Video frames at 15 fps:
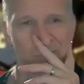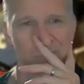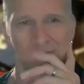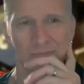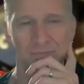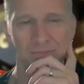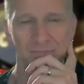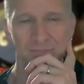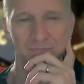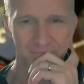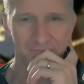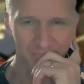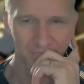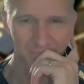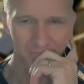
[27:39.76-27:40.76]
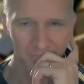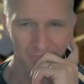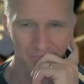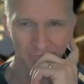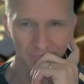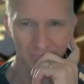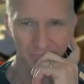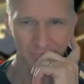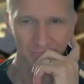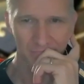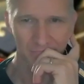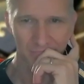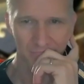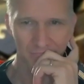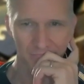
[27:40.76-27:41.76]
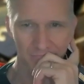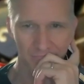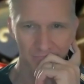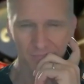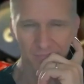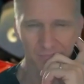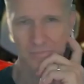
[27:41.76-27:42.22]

Cortex, the reason I will maintain it is a dice pool